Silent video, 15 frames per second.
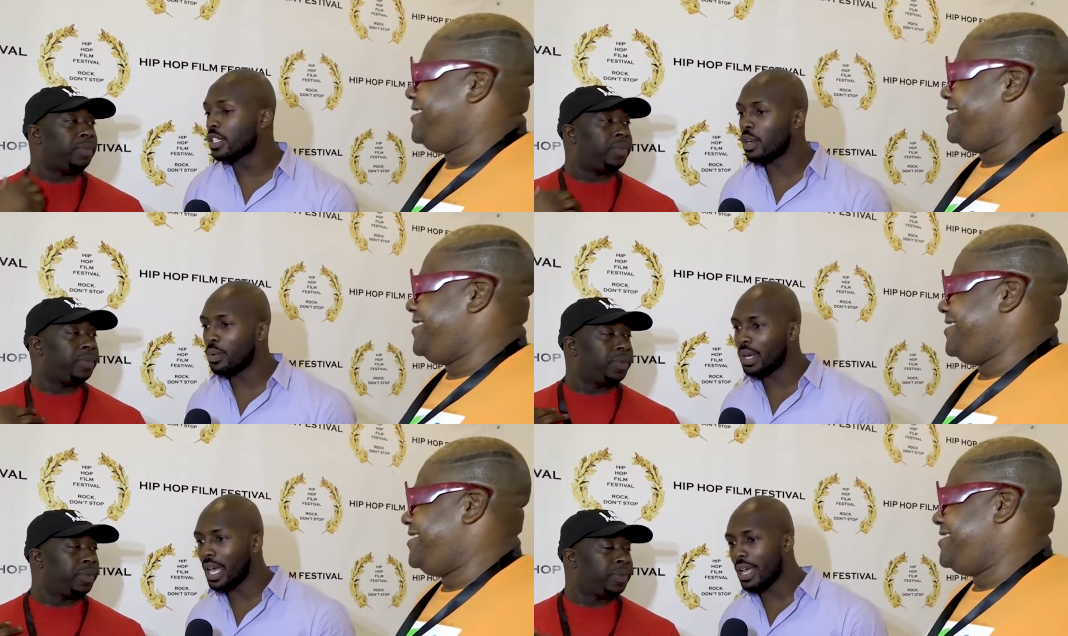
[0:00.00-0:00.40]

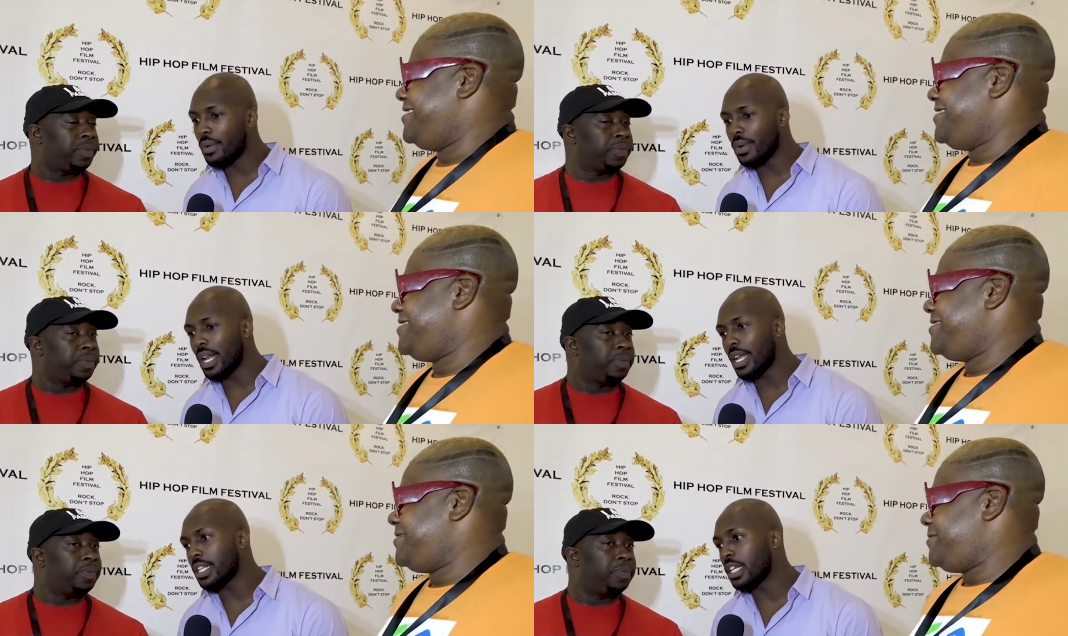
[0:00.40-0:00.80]
Speaker 1: so what I
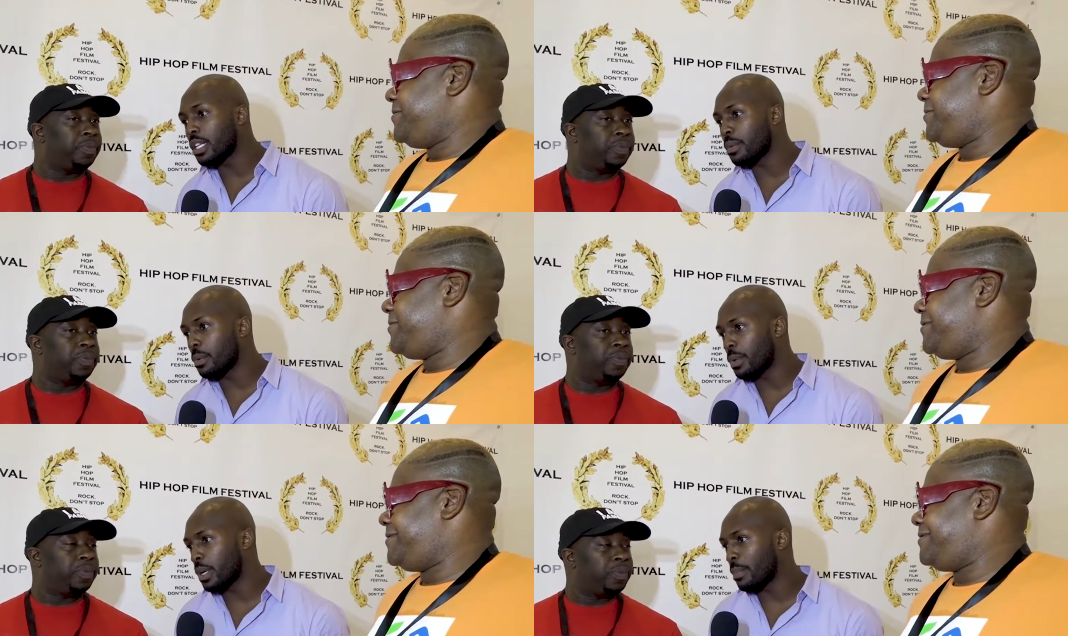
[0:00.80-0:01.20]
what I did
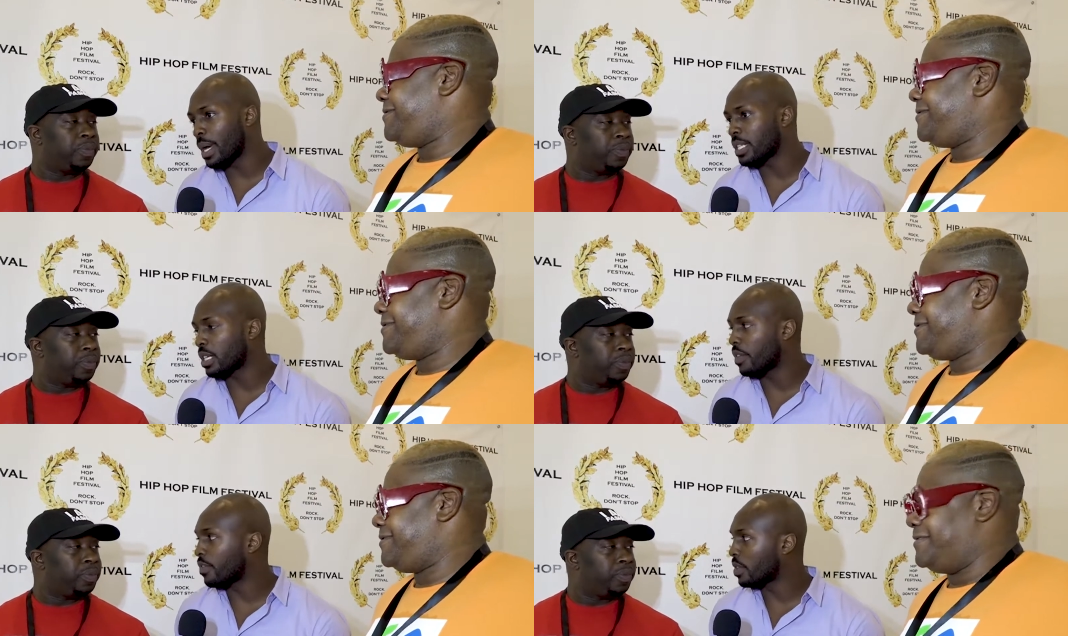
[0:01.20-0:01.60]
to prepare
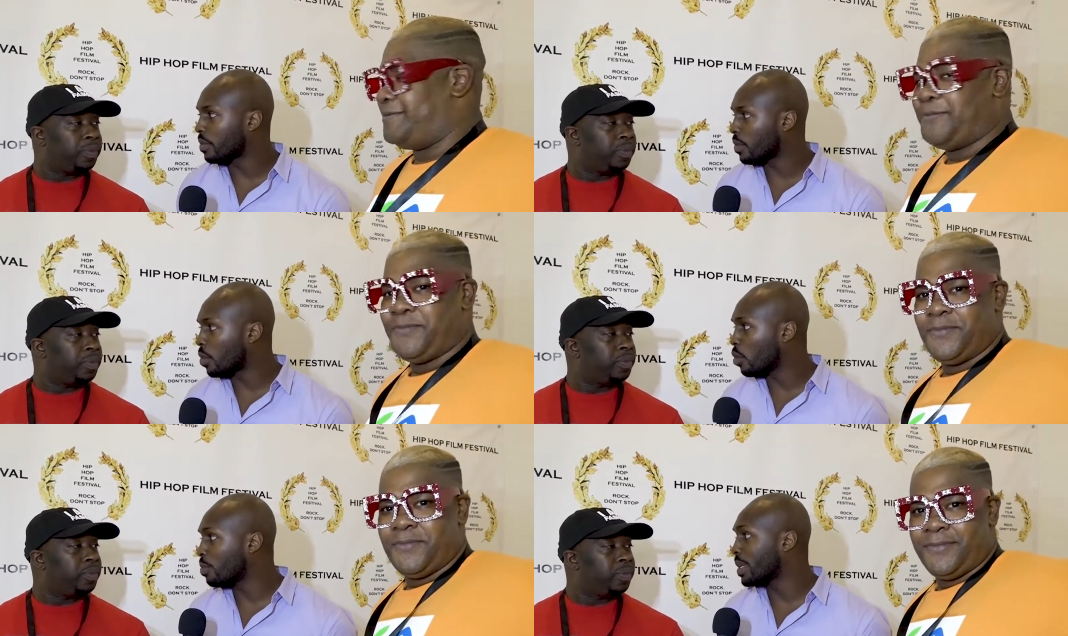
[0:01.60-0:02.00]
myself for the
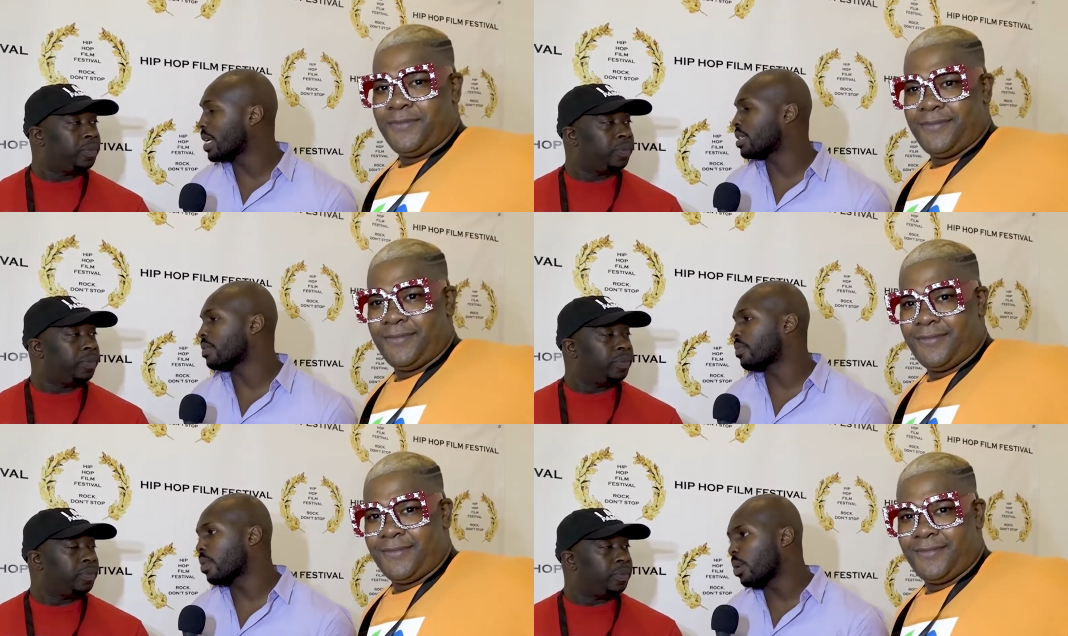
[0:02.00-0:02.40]
role
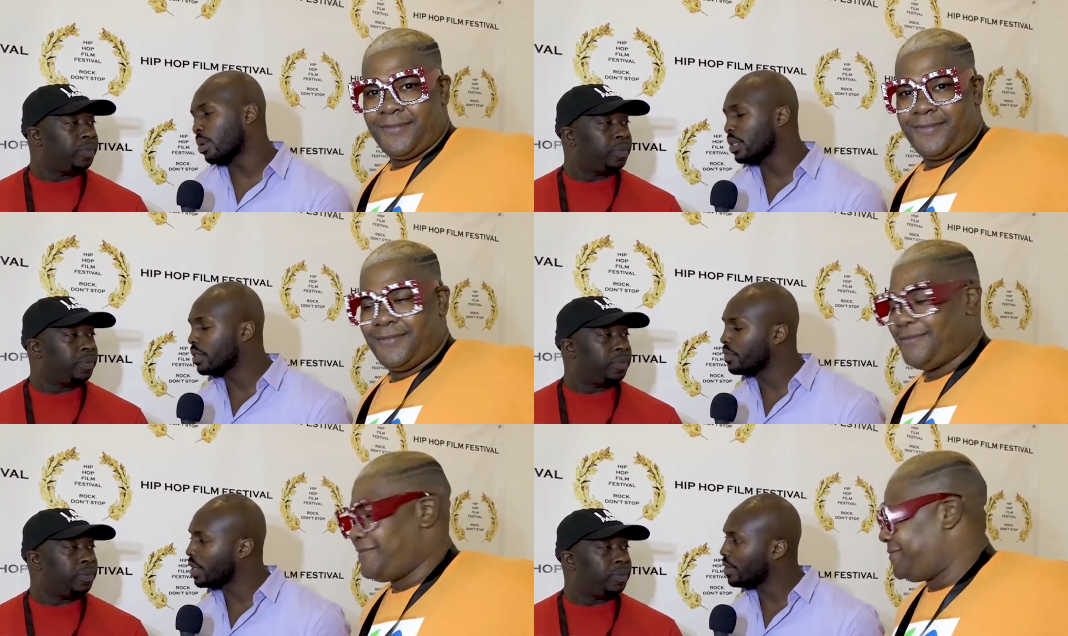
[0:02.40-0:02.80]
because the
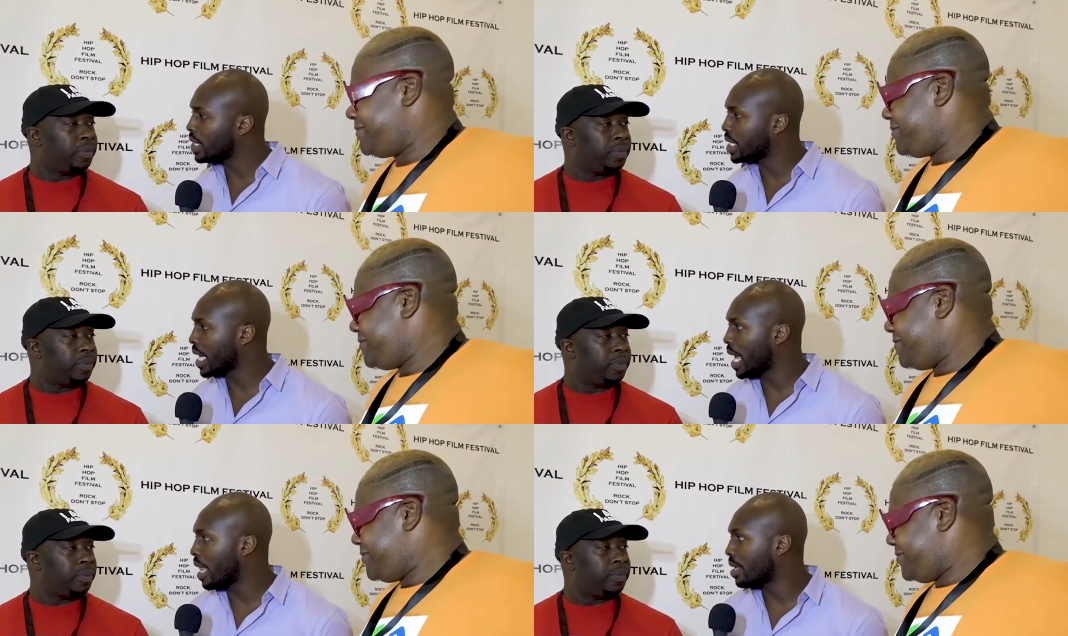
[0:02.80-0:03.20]
role is very
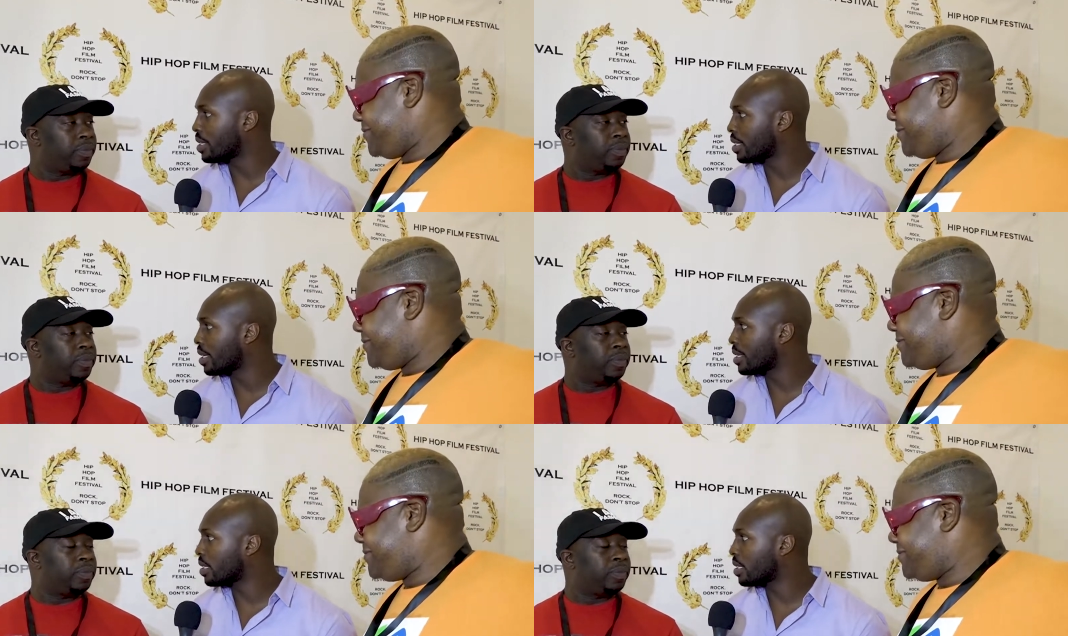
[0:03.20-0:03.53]
challenging.